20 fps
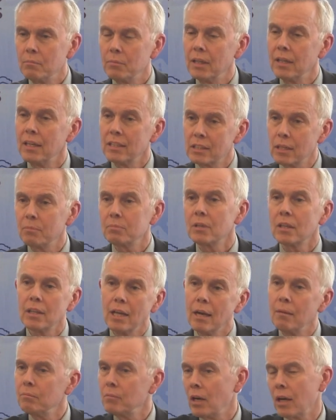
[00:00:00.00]
But it's up to
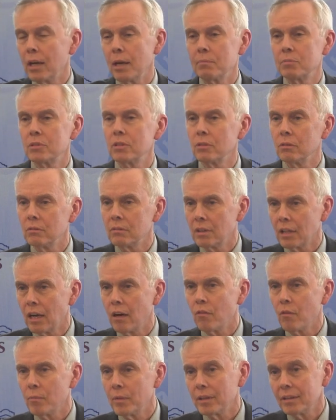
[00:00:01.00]
them, not up to the
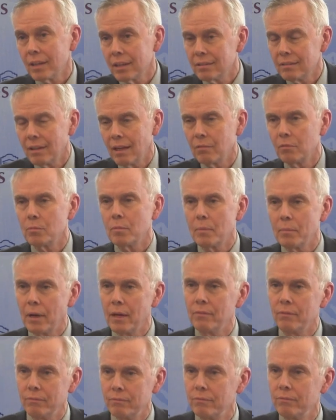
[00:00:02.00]
government. That, that would be
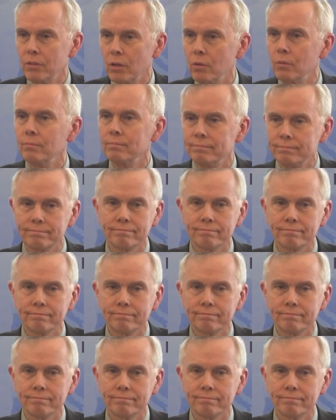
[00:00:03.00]
my view.